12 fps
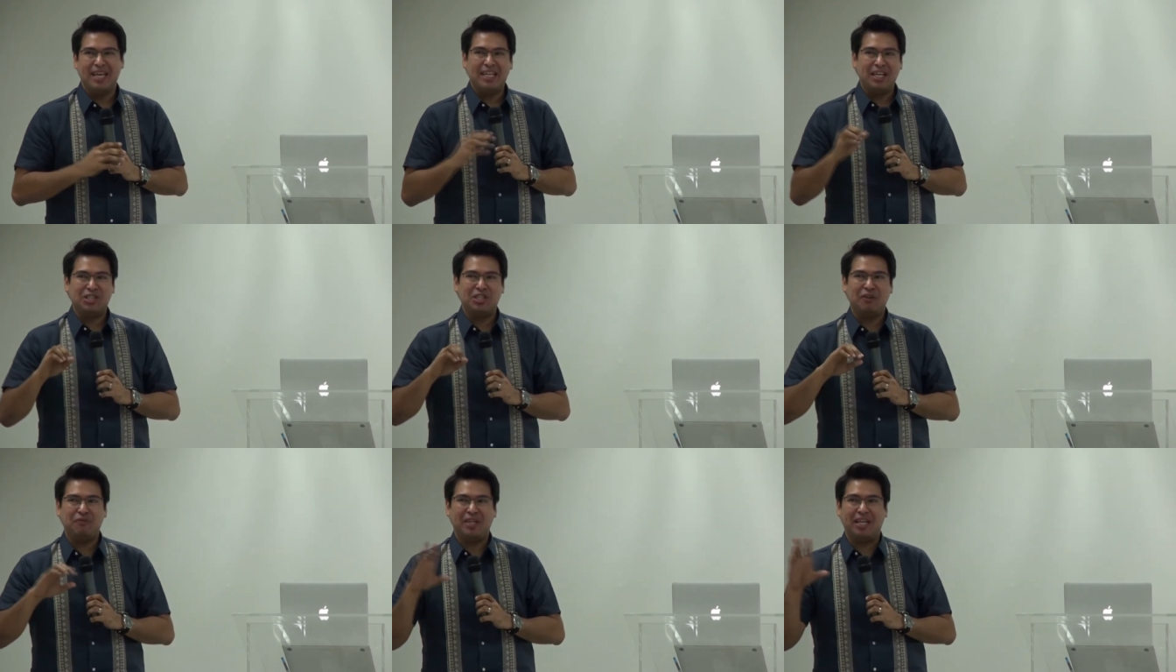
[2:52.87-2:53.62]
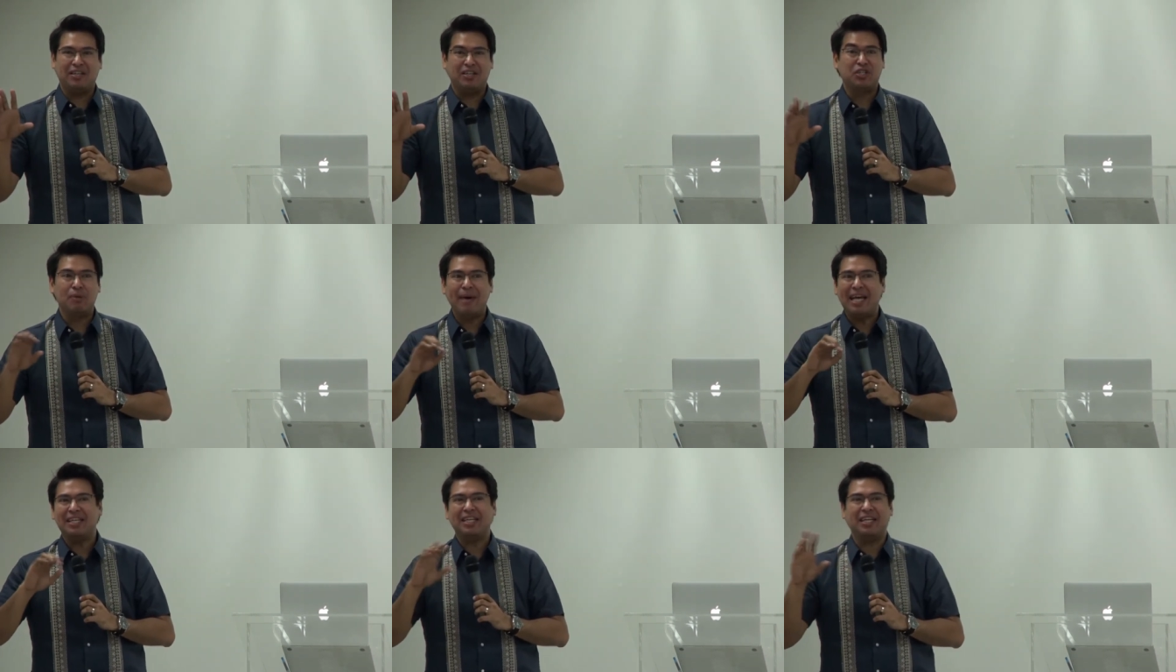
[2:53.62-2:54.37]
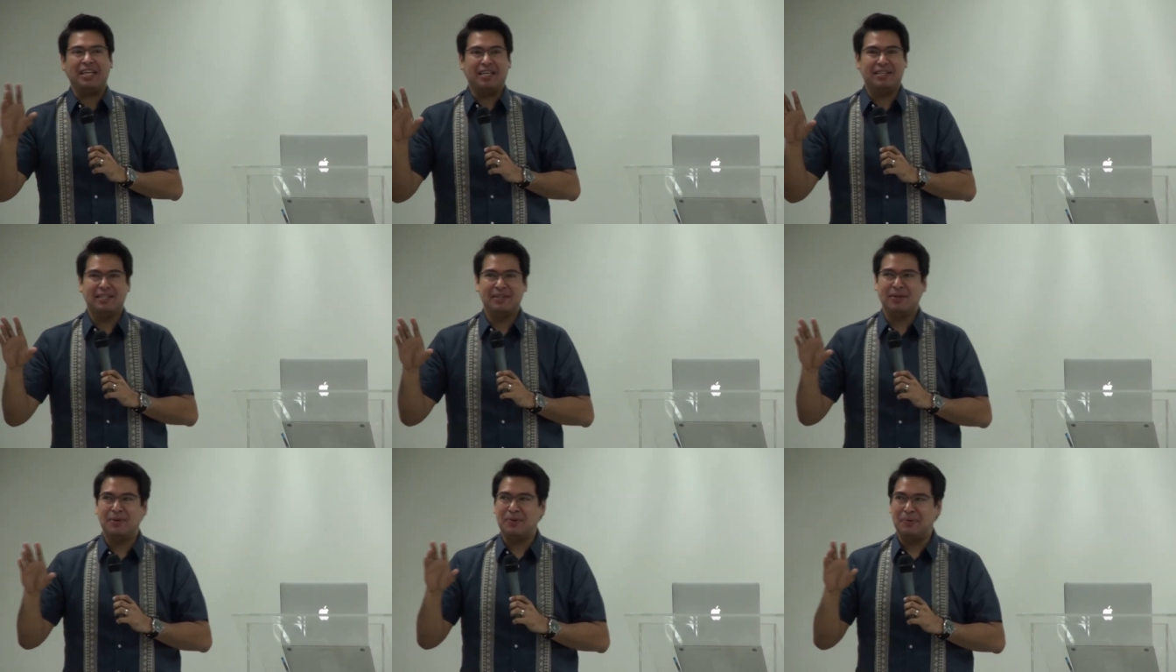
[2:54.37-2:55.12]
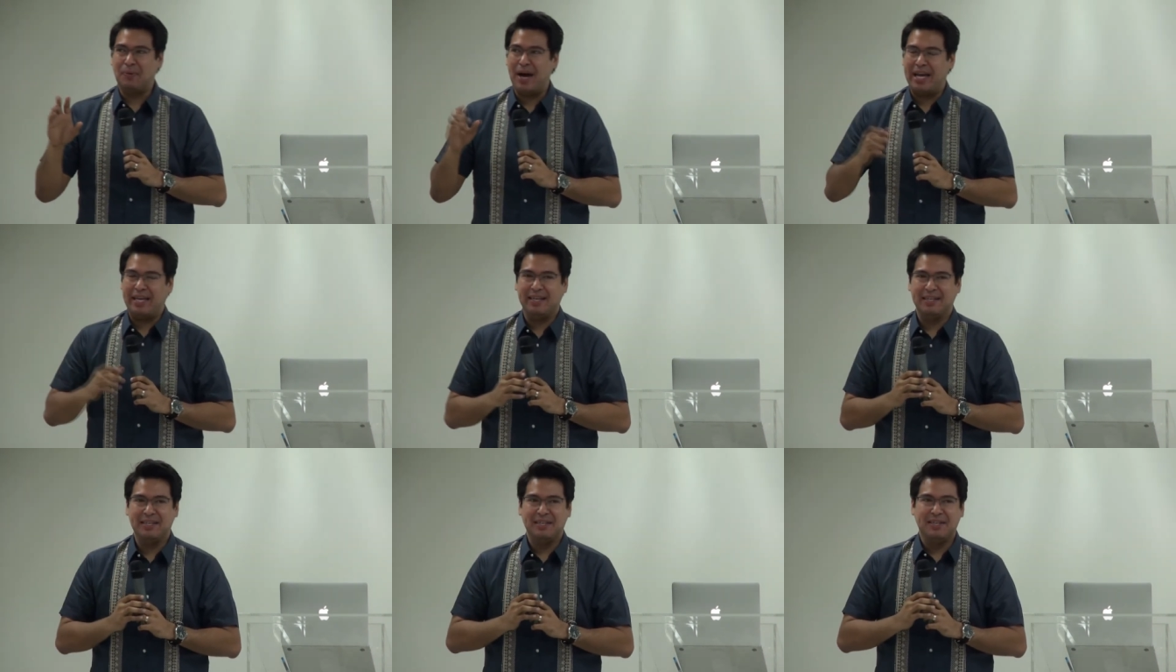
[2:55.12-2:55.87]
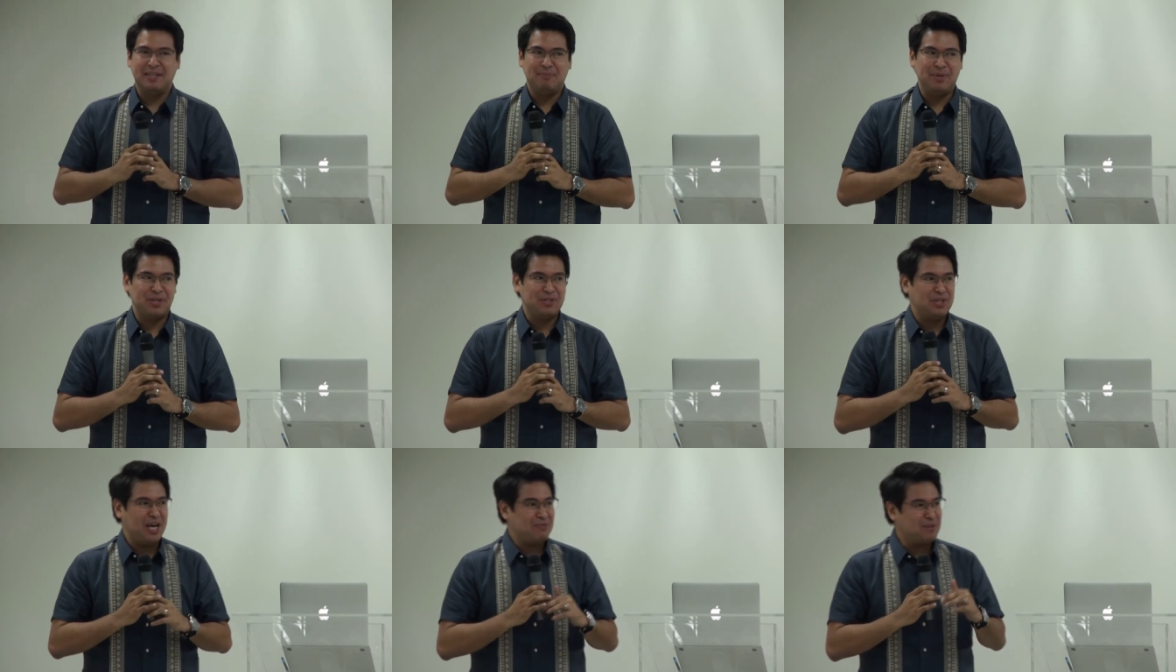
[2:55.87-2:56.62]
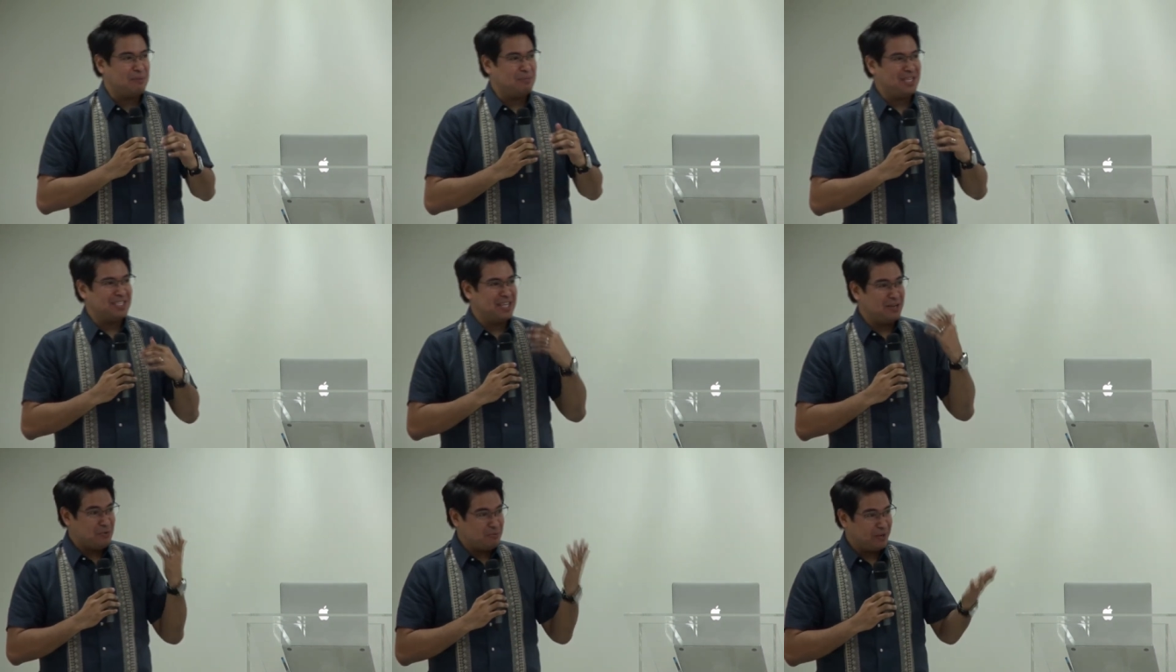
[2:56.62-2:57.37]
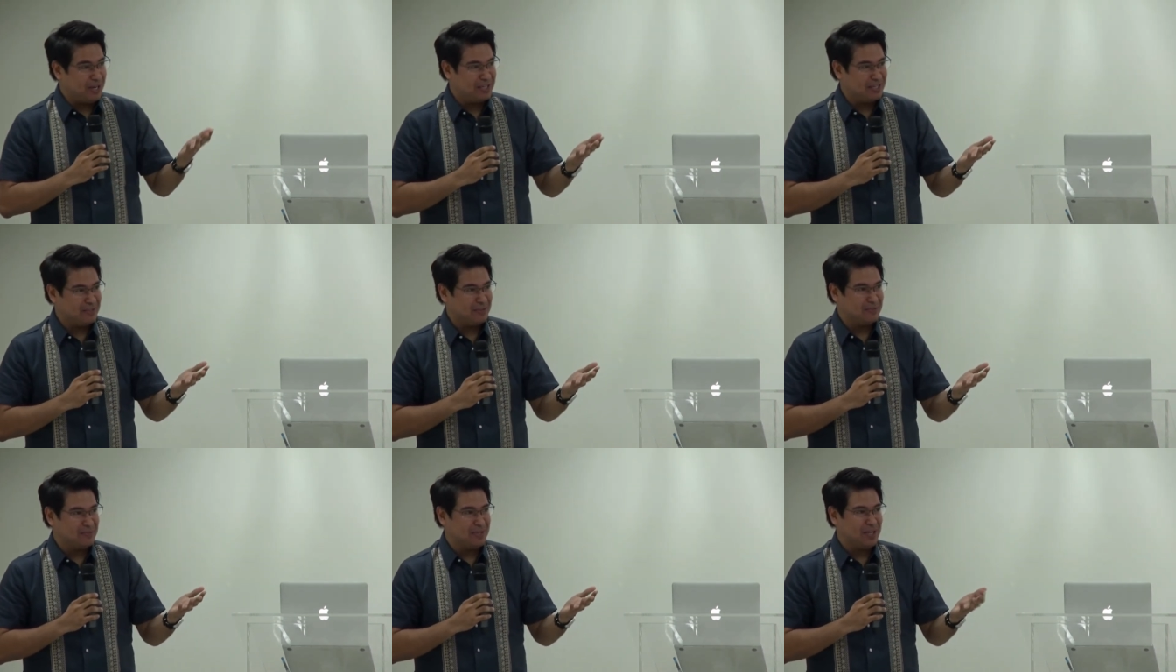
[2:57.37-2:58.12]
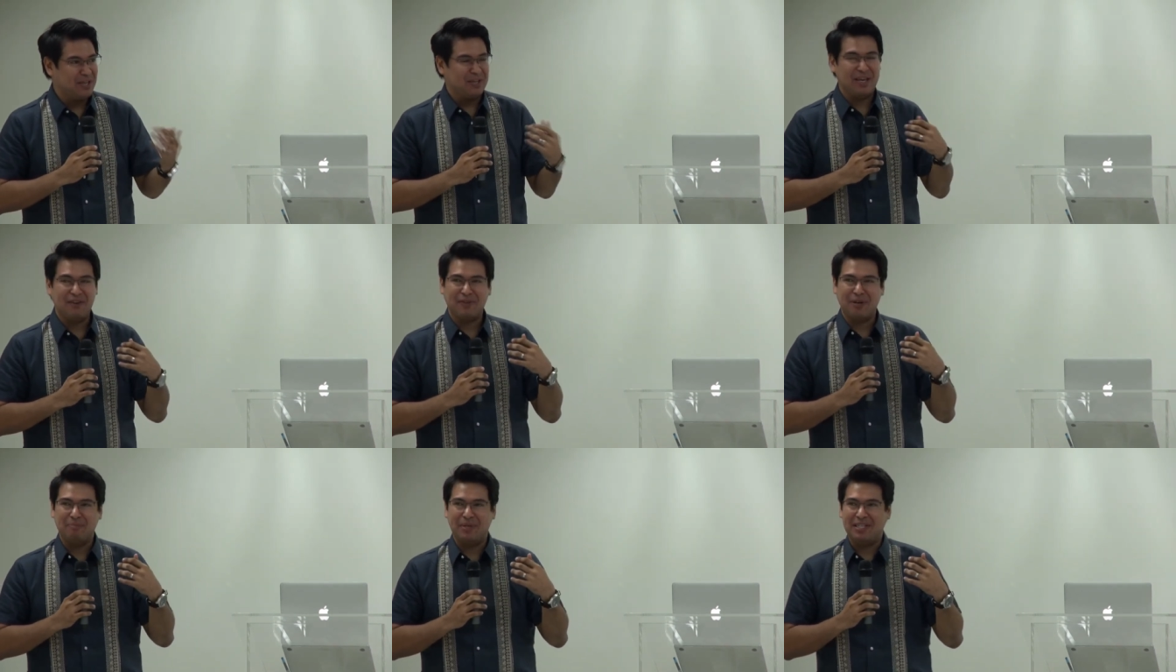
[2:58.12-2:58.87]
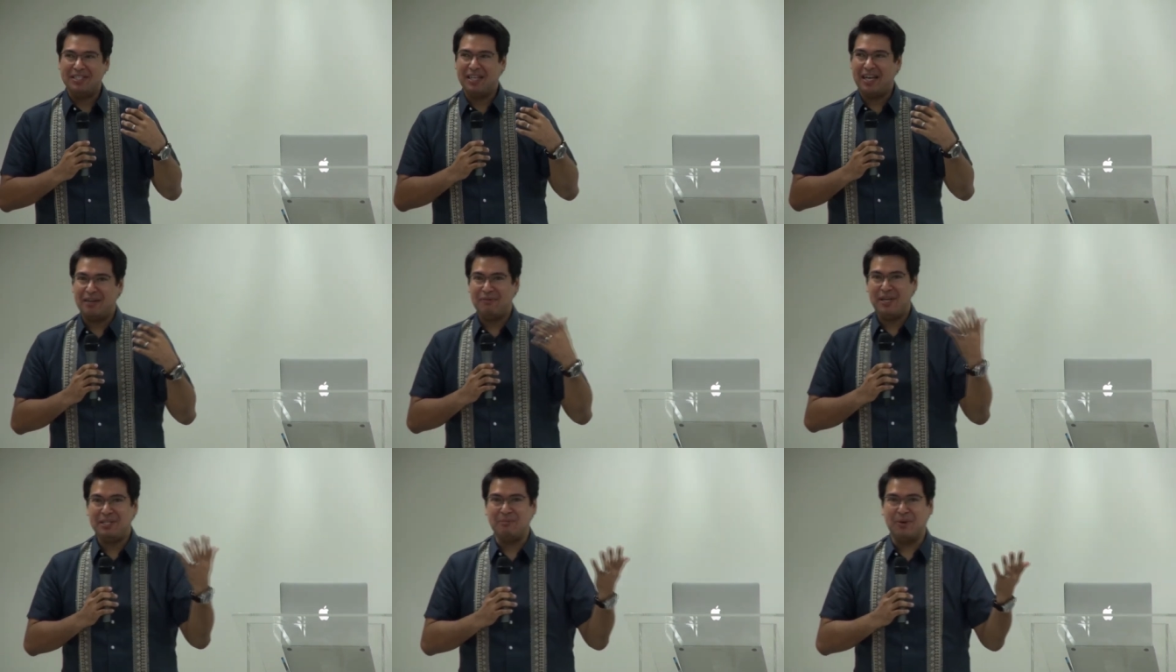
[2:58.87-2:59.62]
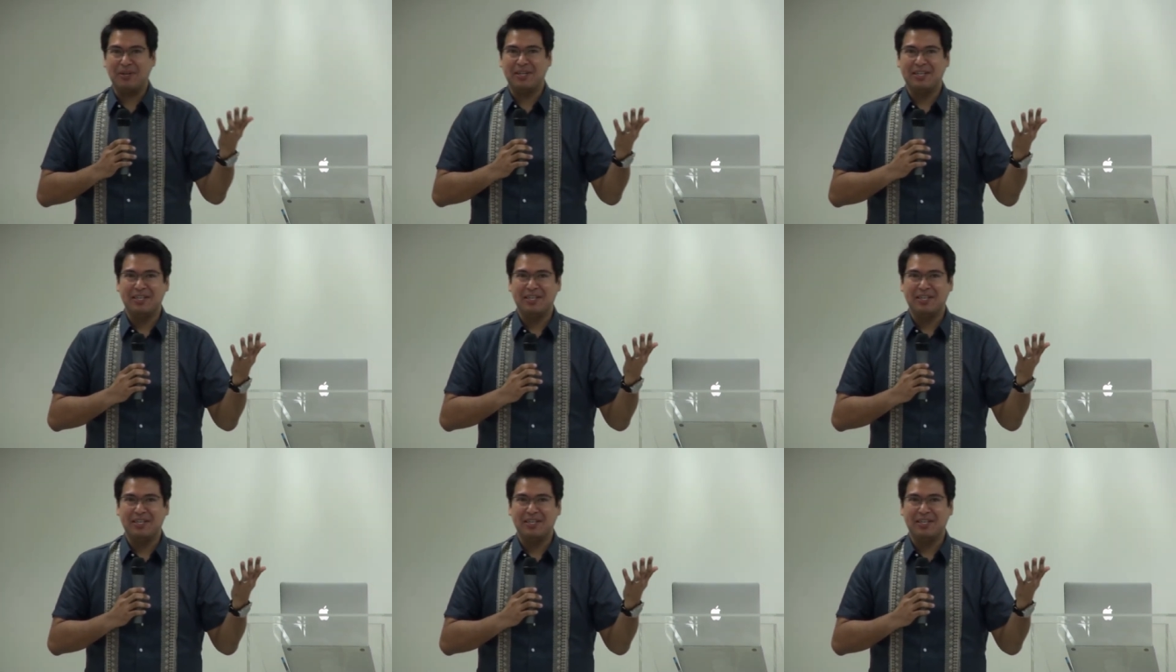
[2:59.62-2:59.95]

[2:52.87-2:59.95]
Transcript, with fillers: It has shifted dramatically. Why? Because you have companies like Uber. You have companies like Facebook.